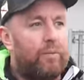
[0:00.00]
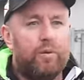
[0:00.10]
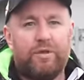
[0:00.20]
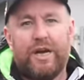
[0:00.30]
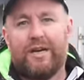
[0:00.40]

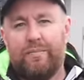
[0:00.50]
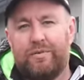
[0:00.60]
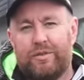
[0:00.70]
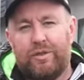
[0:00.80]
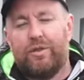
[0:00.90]
work with Jack, I
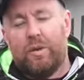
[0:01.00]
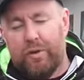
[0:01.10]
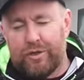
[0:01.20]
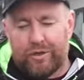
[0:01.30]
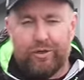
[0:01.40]
do the
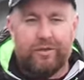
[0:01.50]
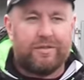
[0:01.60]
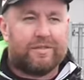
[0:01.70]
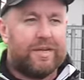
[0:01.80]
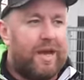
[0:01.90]

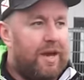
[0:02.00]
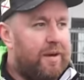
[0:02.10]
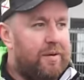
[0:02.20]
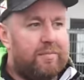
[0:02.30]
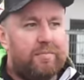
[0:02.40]
commercials,
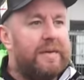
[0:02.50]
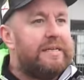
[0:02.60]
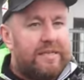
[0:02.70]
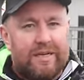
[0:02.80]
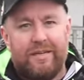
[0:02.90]

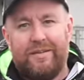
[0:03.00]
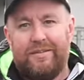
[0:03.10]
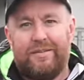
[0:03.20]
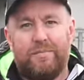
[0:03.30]
media,